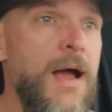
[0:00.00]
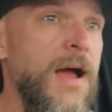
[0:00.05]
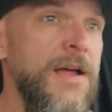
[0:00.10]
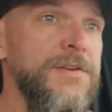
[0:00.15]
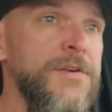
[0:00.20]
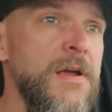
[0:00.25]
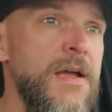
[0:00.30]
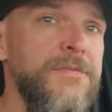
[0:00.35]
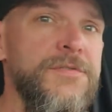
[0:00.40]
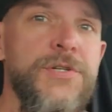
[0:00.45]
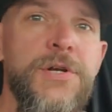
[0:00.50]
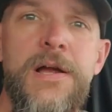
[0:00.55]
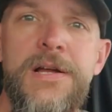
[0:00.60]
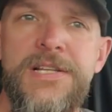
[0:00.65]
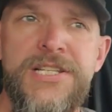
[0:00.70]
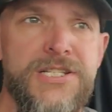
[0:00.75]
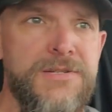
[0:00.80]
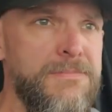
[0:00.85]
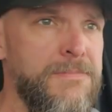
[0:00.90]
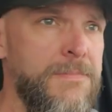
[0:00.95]
I drive
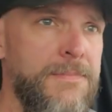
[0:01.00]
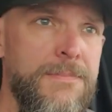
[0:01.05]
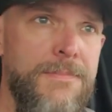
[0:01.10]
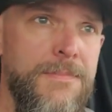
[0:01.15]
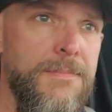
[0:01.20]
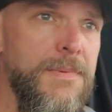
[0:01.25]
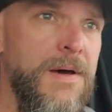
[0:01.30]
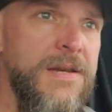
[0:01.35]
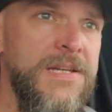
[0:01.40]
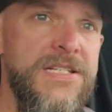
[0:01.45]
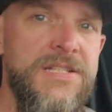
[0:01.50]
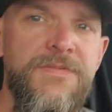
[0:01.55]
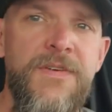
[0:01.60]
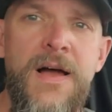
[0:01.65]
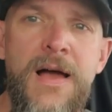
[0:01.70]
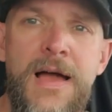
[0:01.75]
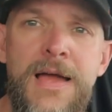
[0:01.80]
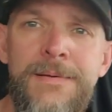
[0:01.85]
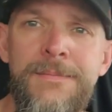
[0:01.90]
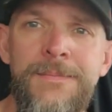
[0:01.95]
trucks, money's
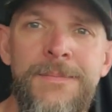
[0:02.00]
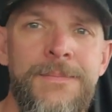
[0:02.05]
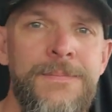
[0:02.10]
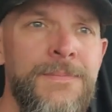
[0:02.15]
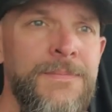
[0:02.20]
fine.